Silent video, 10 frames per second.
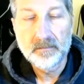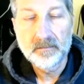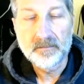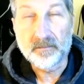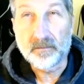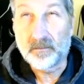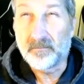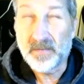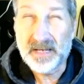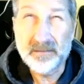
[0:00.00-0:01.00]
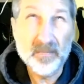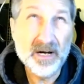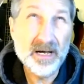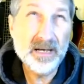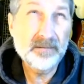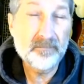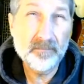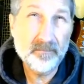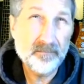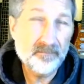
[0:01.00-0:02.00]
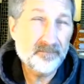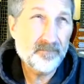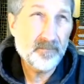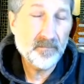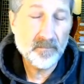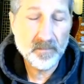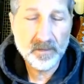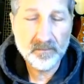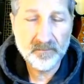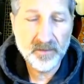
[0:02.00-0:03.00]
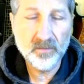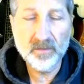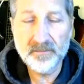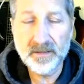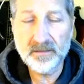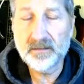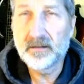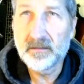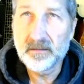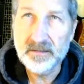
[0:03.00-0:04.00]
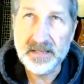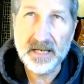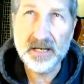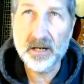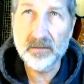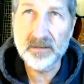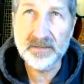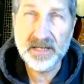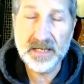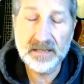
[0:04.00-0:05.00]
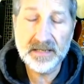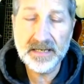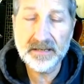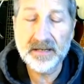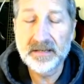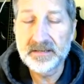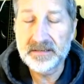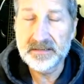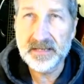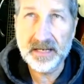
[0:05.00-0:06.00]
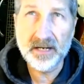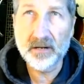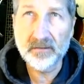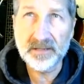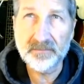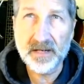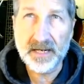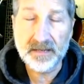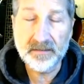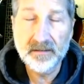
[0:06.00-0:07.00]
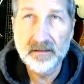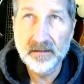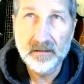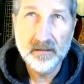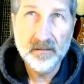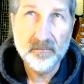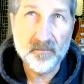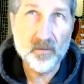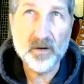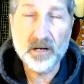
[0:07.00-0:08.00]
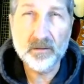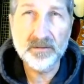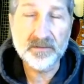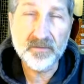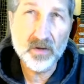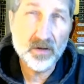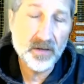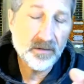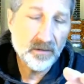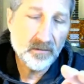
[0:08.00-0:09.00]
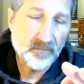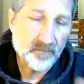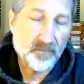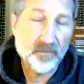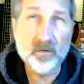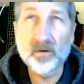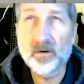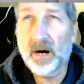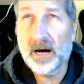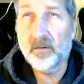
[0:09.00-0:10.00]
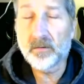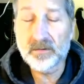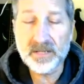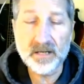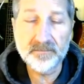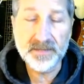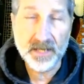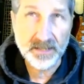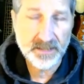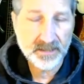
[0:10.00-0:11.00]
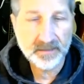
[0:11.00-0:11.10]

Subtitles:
So in my view of it, 10 hours of daylight, 10 hours of night, 4 hours of dawn, 4 hours of dusk.